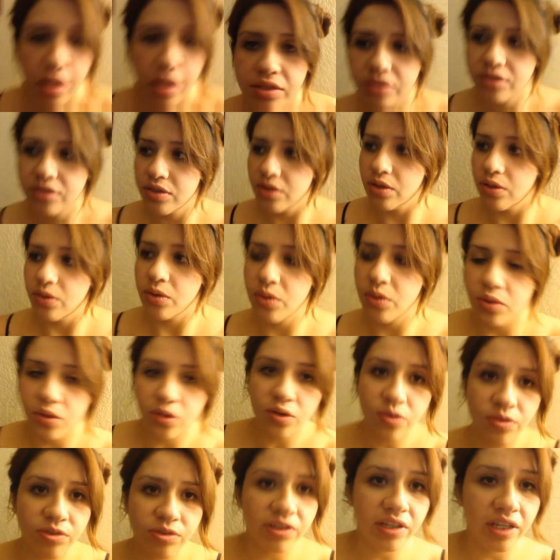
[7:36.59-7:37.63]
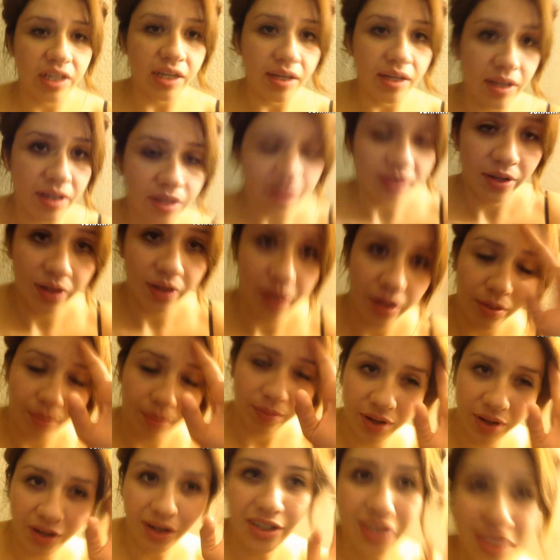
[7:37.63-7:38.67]
So hopefully
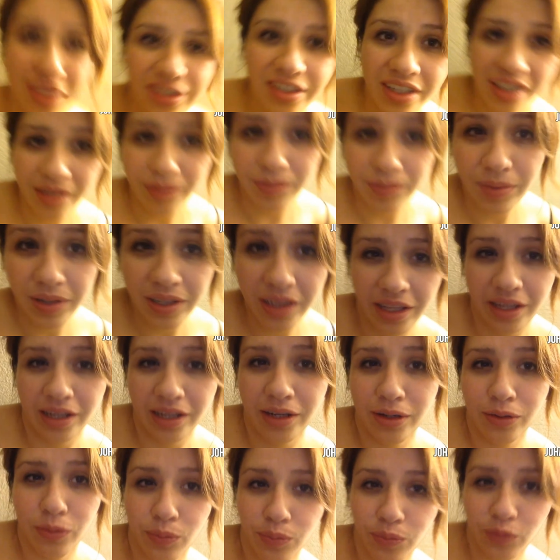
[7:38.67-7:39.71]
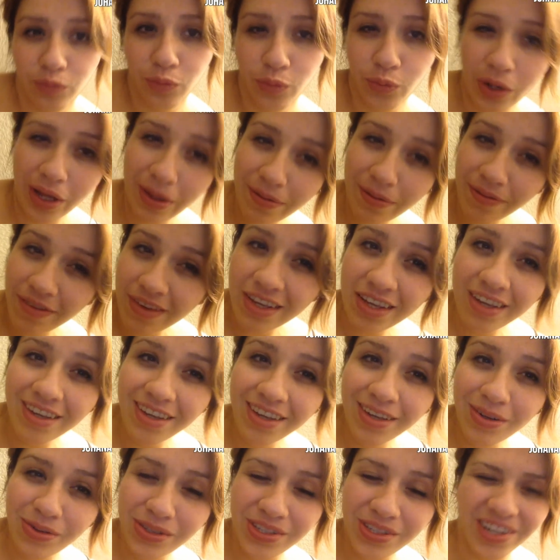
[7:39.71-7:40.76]
my hair is going to be like
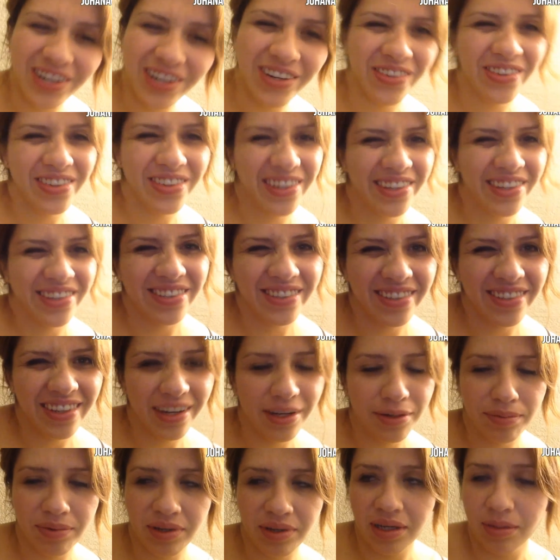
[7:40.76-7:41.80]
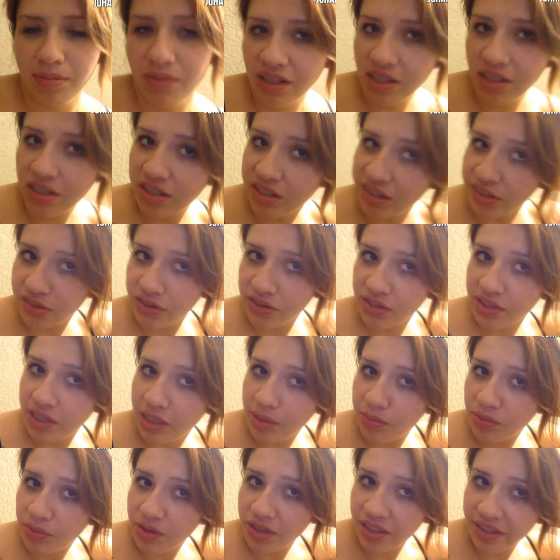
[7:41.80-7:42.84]
wavy, which I don't think it's going to be. I'm going to try to
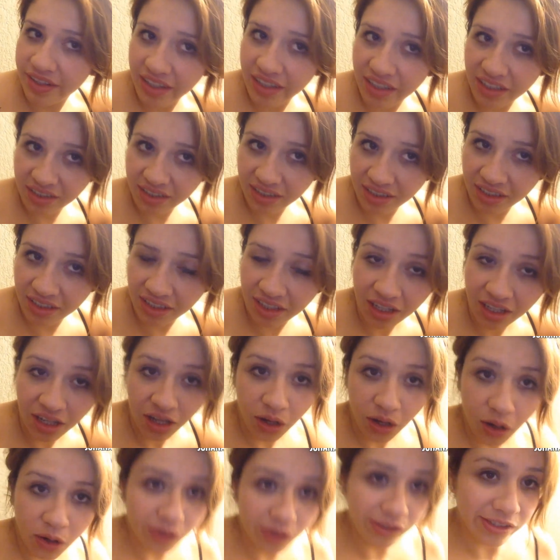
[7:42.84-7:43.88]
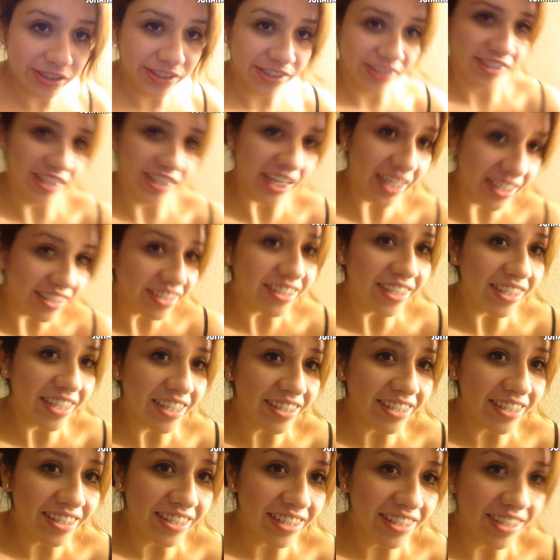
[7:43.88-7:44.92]
sleep with this. All
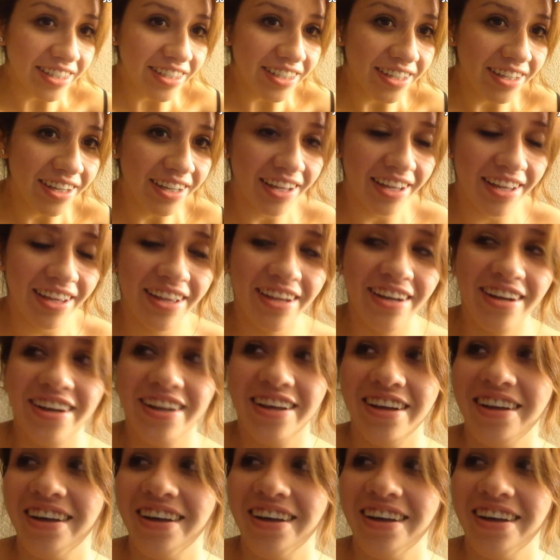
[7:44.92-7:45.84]
sexy. And